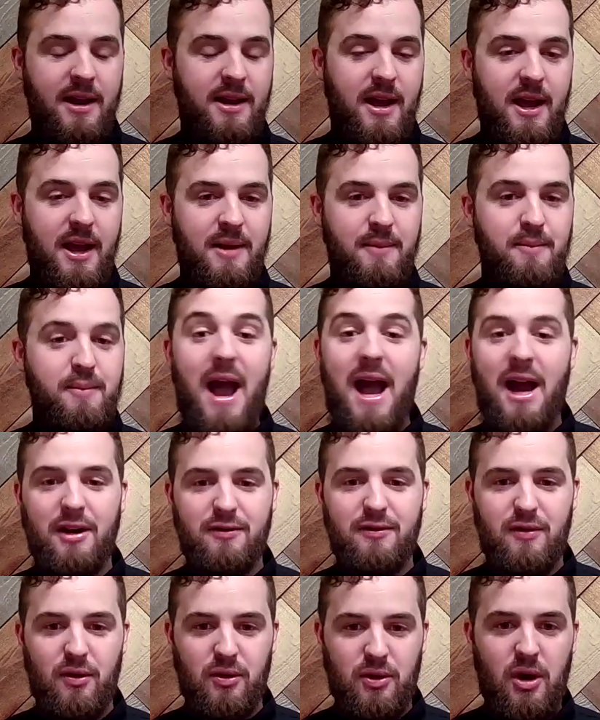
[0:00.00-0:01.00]
an
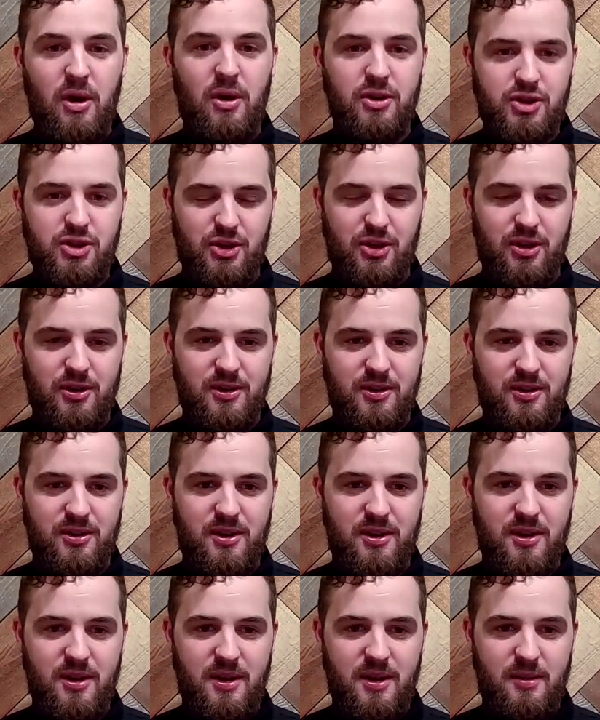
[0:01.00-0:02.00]
impactful culture.
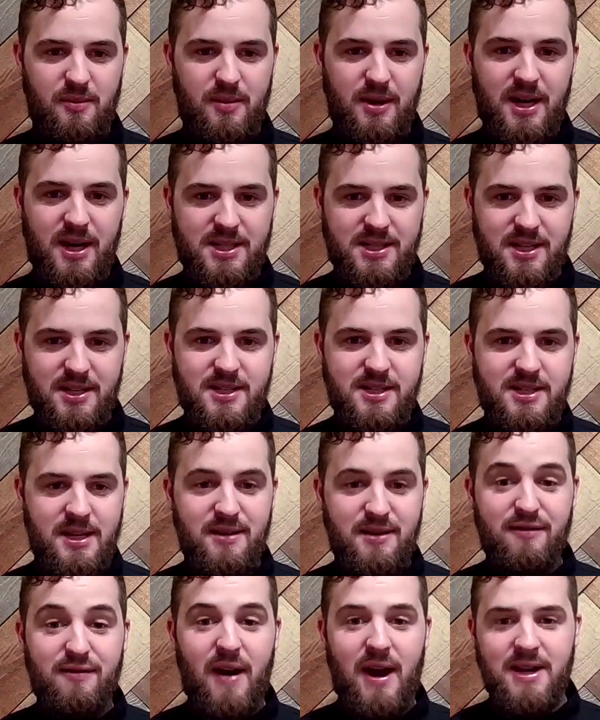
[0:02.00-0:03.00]
Because it
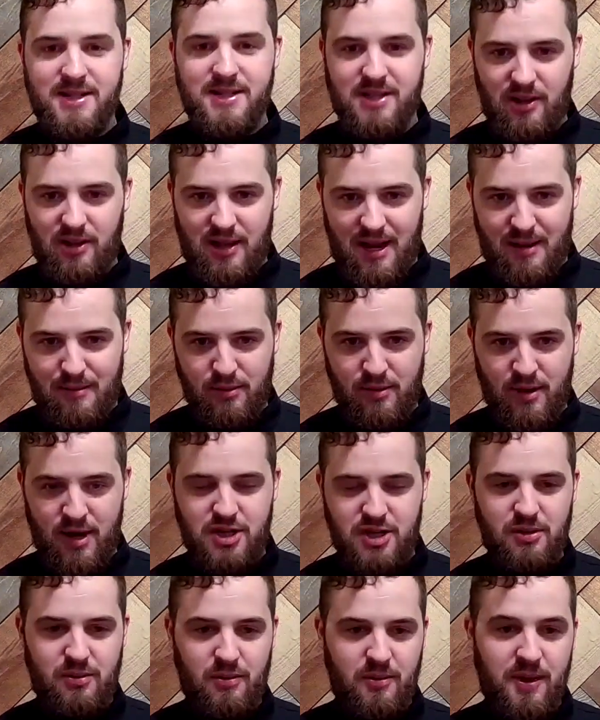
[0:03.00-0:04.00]
defies
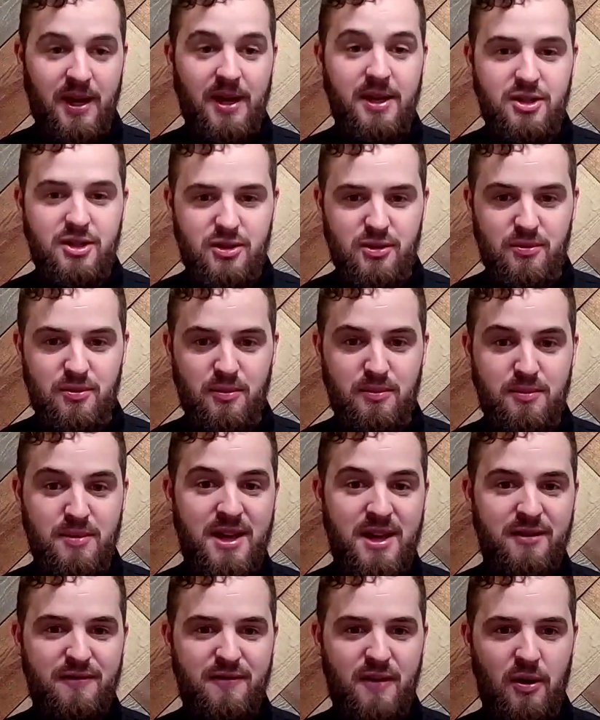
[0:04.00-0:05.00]
collaboration. When we get too
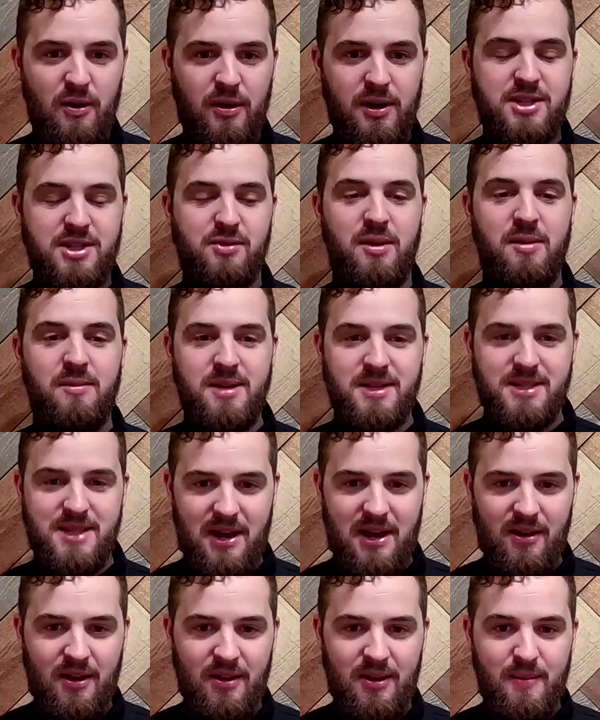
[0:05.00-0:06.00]
me focused, we miss
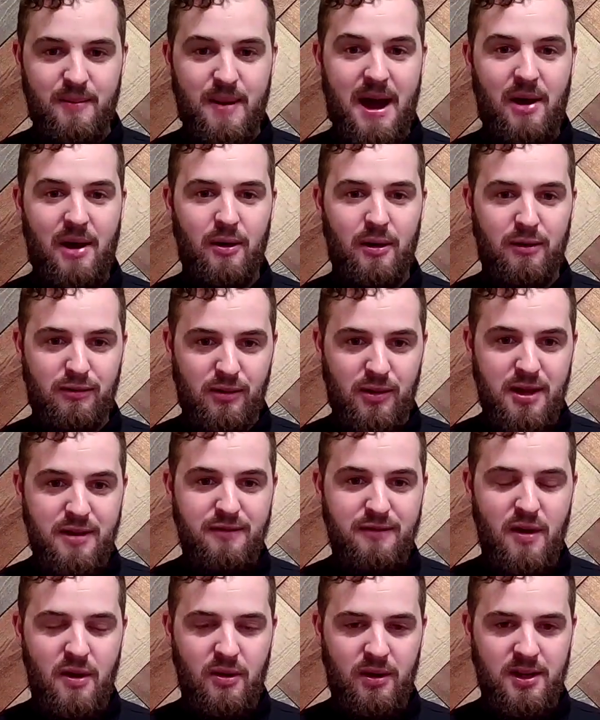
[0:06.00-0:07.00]
out on the power of we
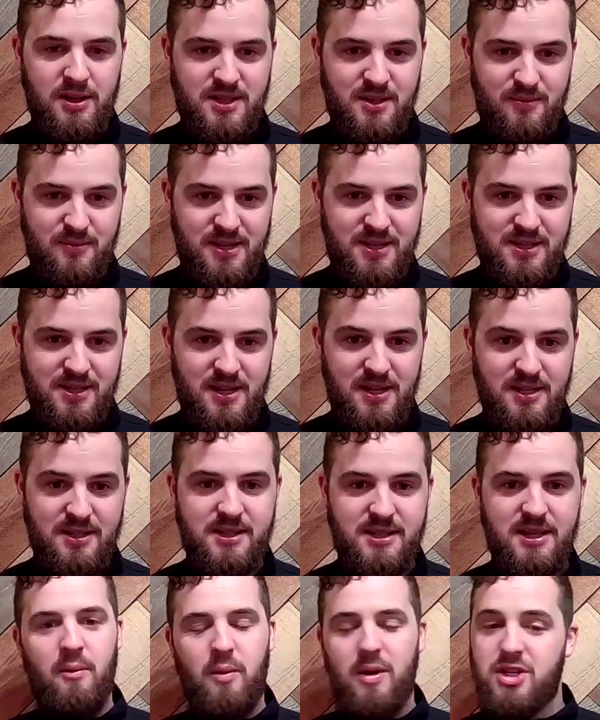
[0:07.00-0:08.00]
focused
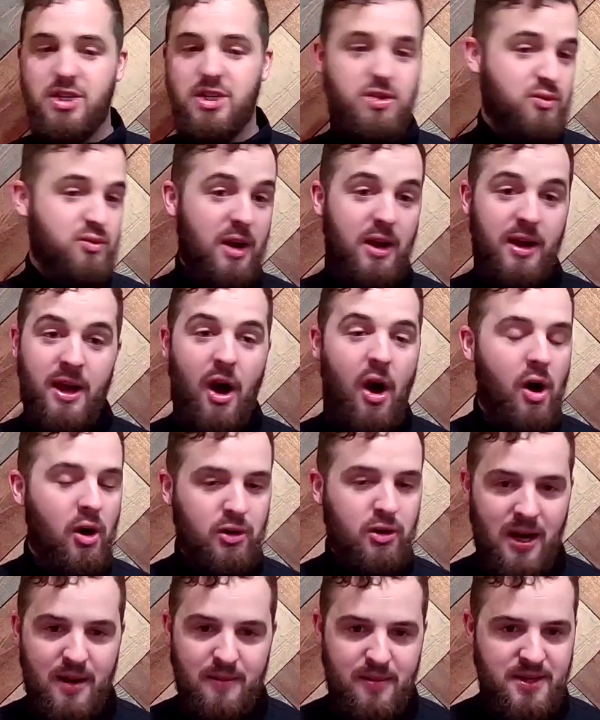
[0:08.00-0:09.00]
business, which is really all
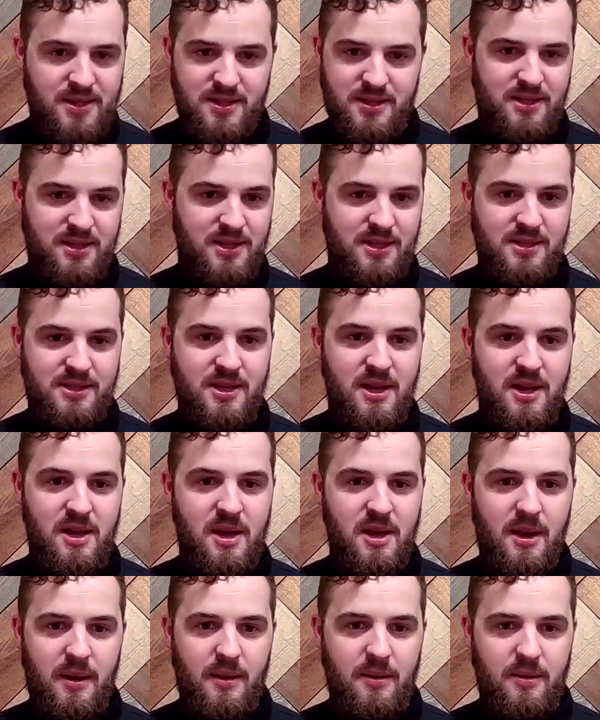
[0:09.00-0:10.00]
great businesses
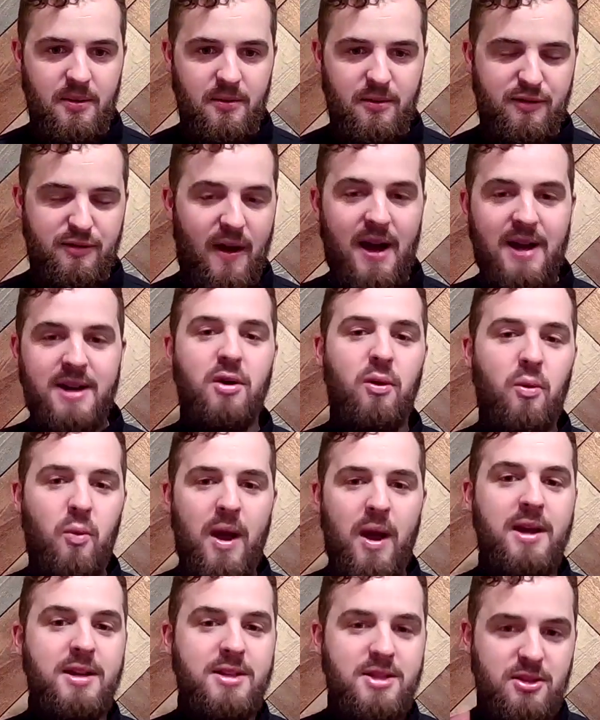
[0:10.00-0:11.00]
find a
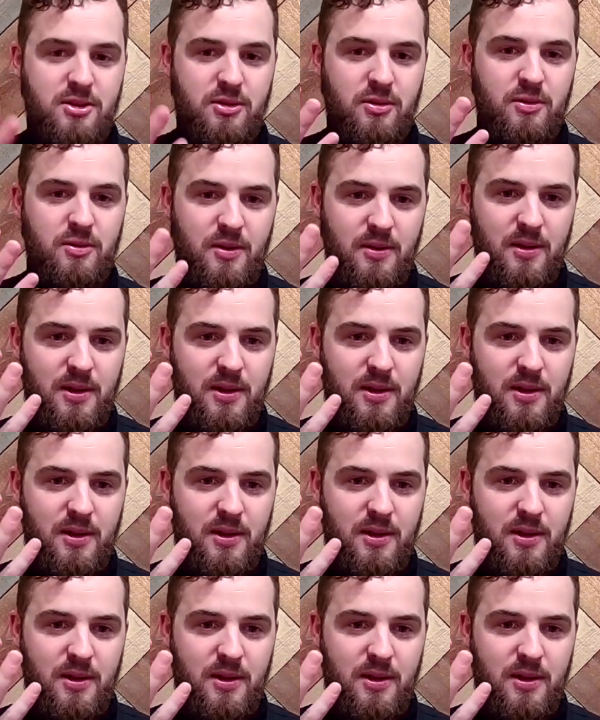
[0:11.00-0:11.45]
way to